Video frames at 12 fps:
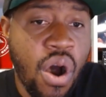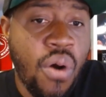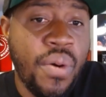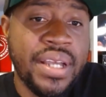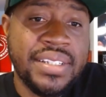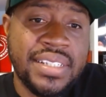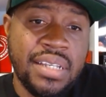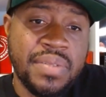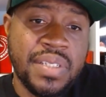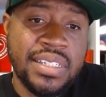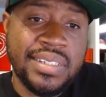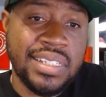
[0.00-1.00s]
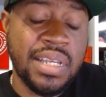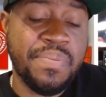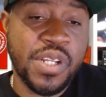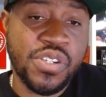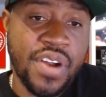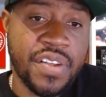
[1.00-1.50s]
always seems to
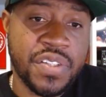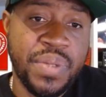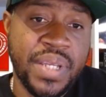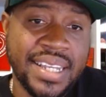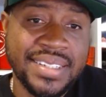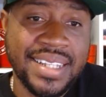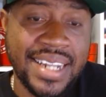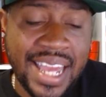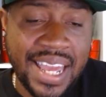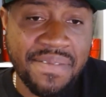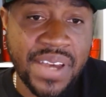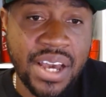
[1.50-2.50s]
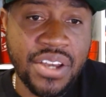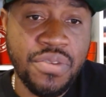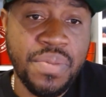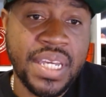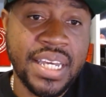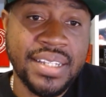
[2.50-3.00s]
slip in drafts because the name
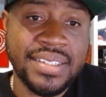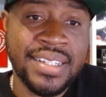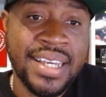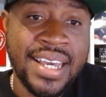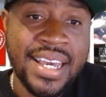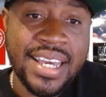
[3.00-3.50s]
value, because